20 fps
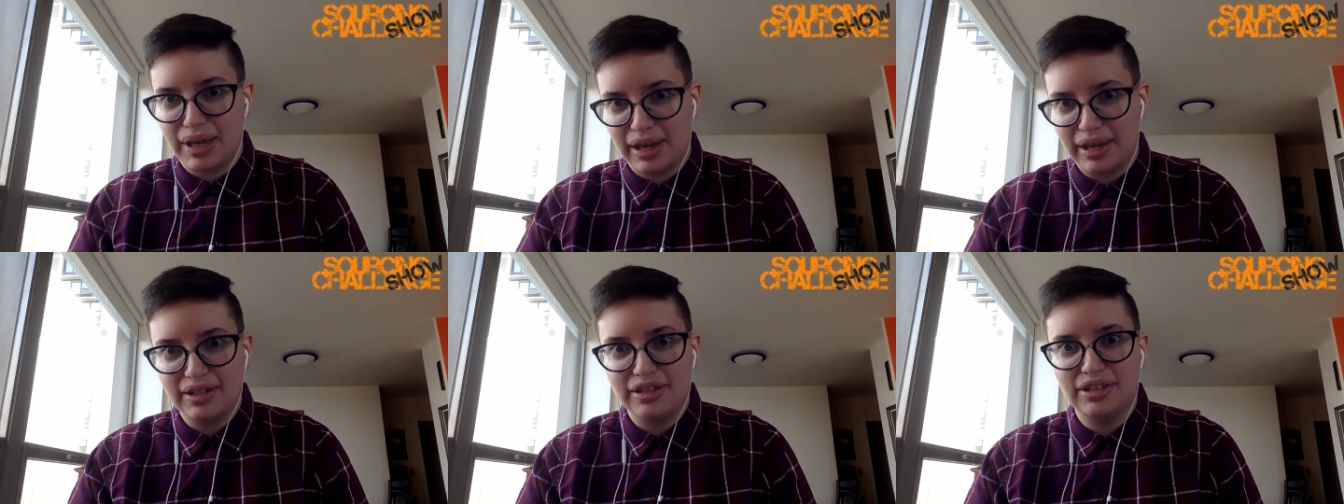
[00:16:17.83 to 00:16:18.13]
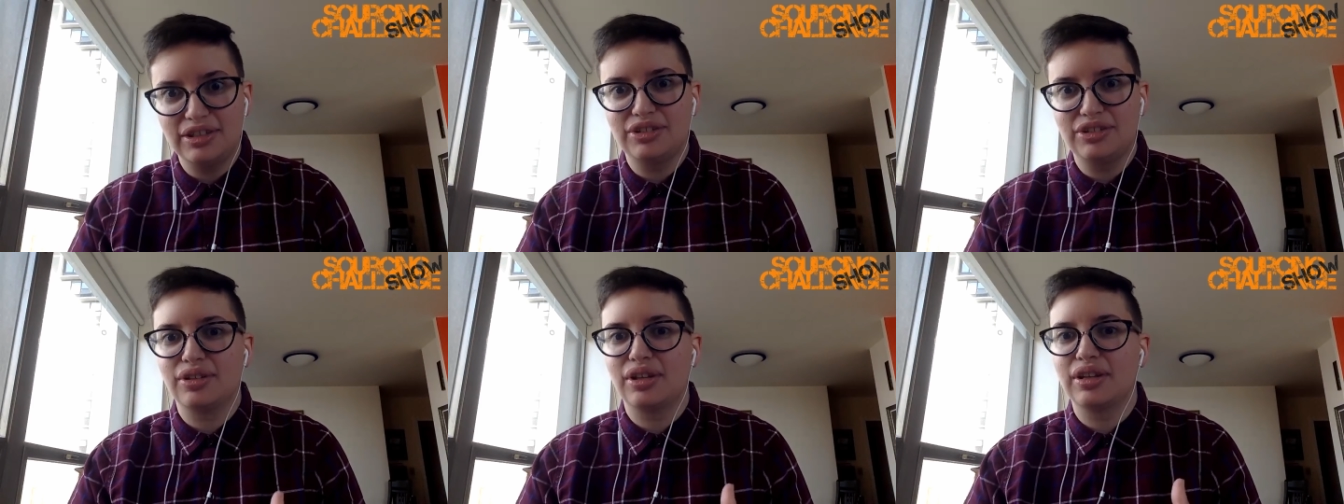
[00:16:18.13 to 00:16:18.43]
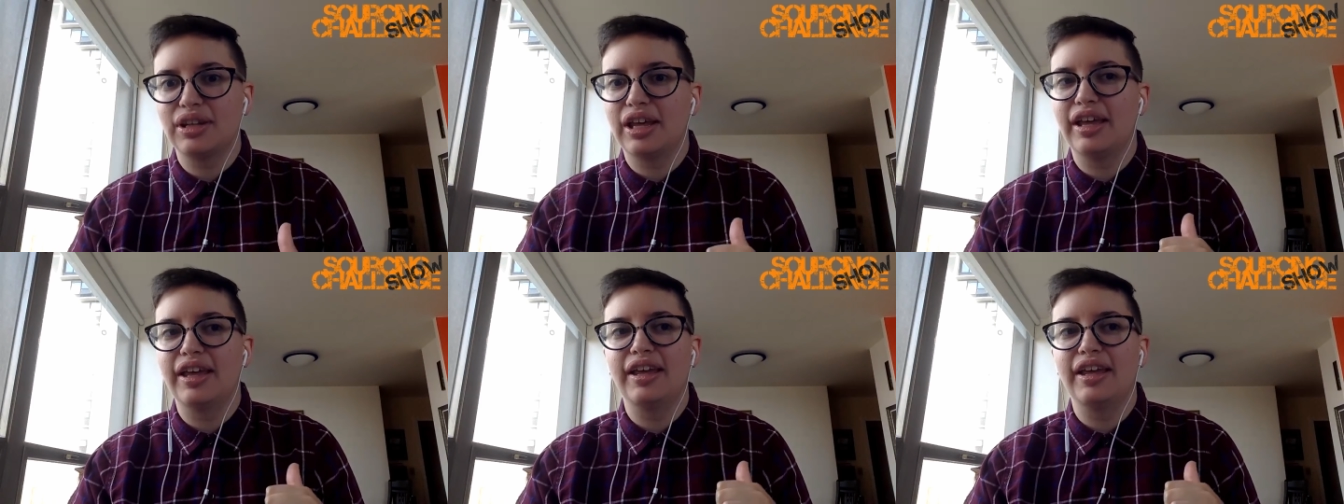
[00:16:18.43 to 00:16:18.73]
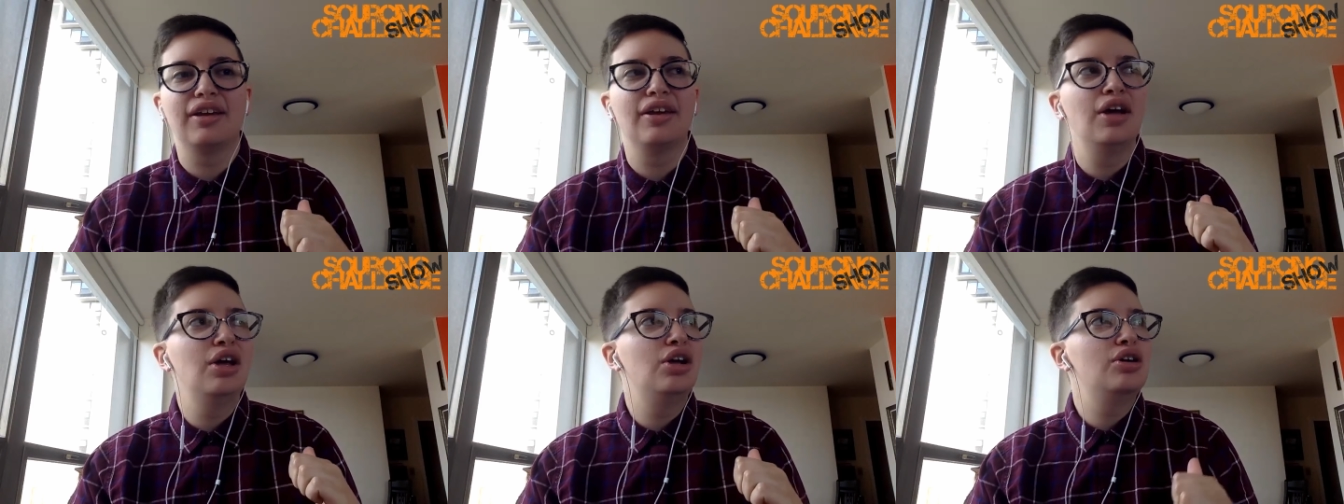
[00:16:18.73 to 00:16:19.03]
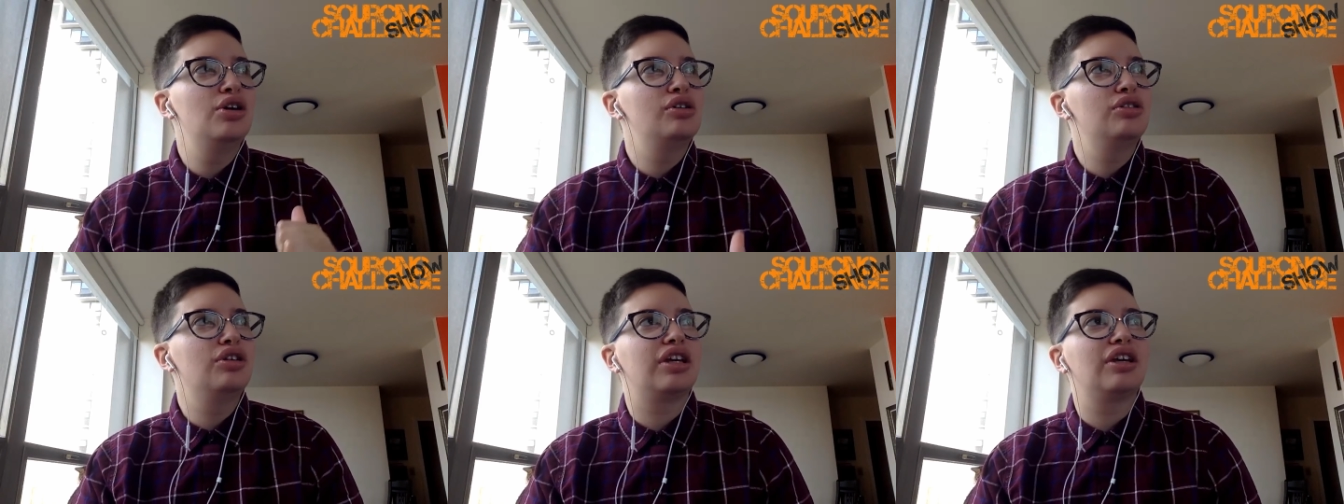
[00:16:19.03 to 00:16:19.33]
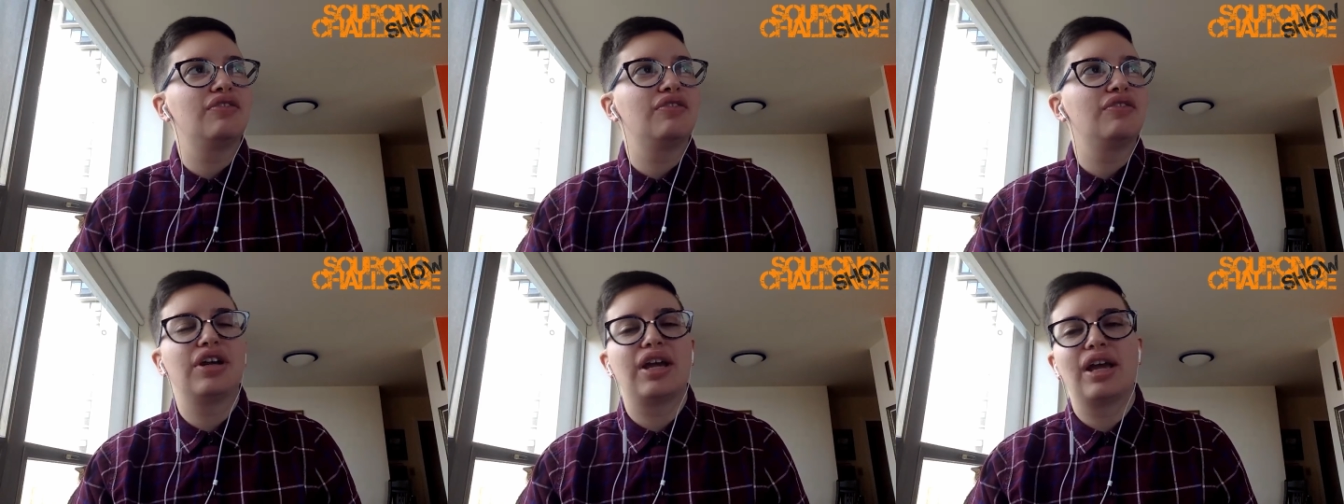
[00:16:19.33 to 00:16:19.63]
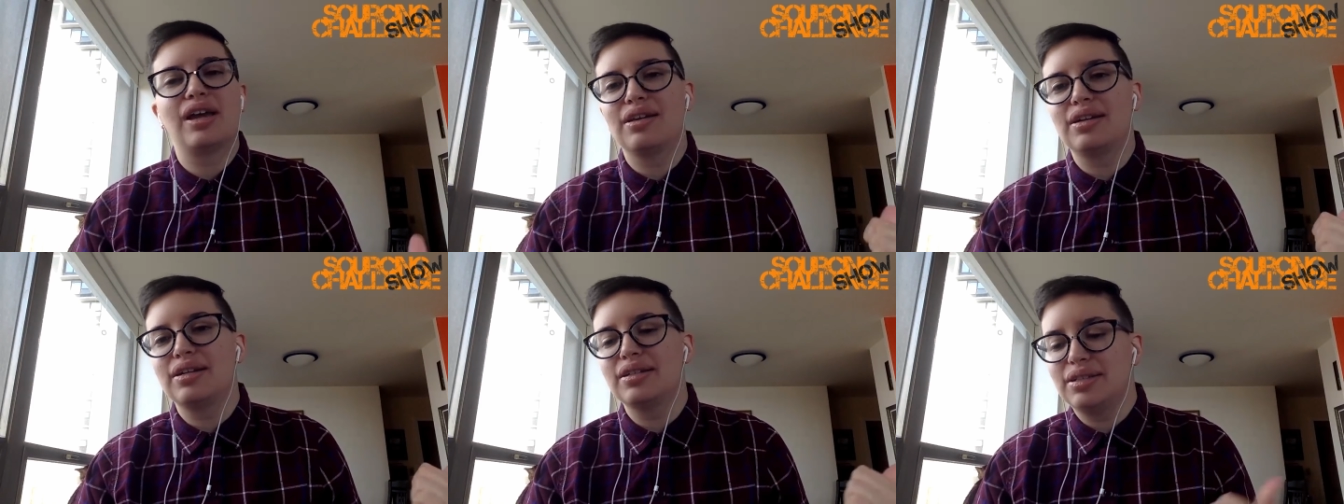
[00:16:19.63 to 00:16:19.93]
same page, like
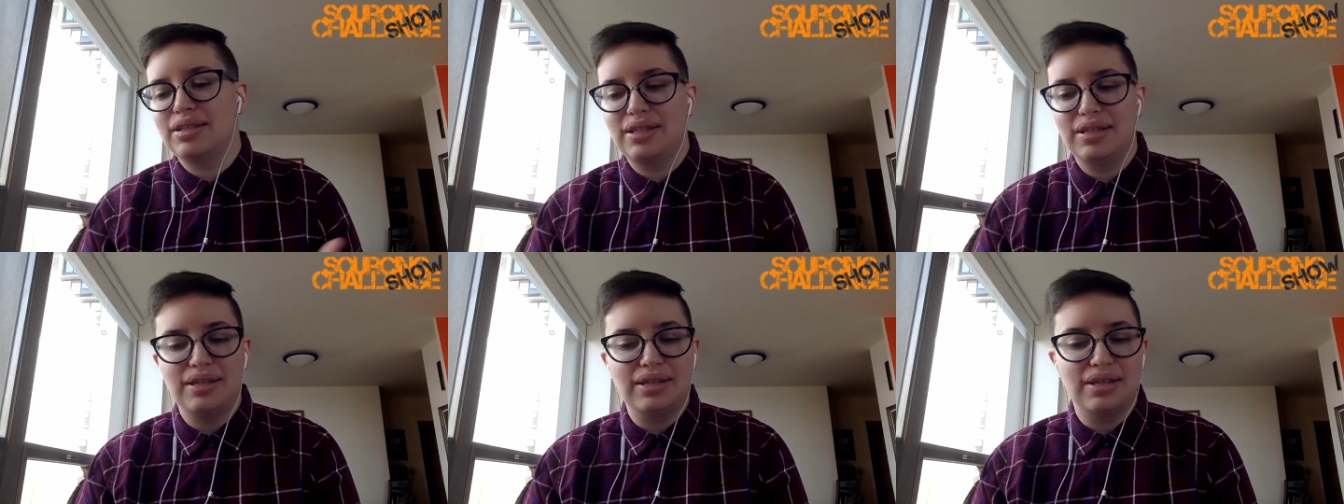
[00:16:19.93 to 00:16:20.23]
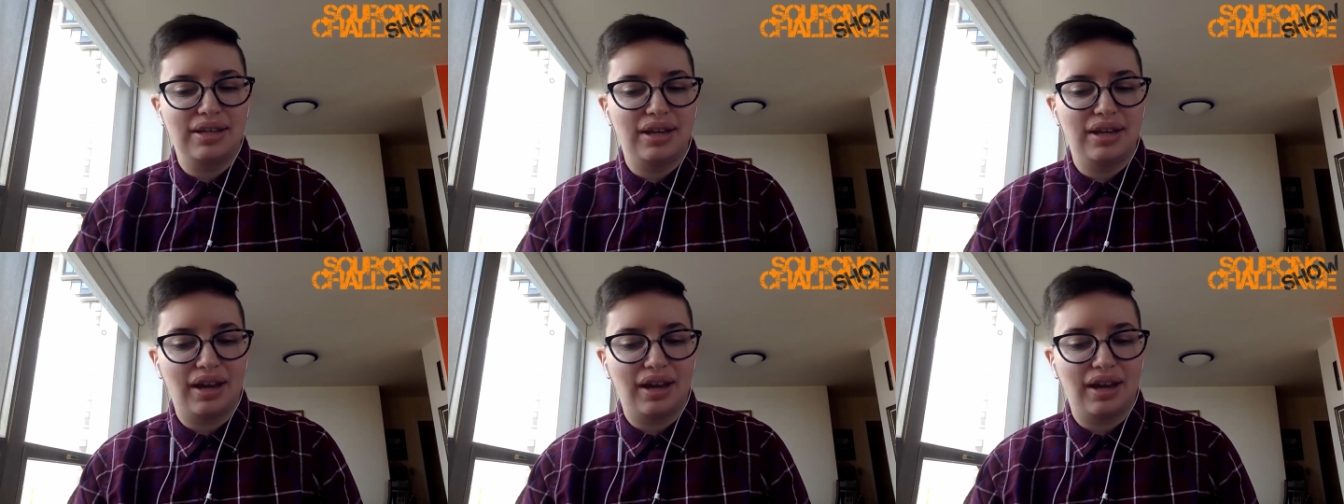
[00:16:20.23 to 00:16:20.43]
looking for candidates,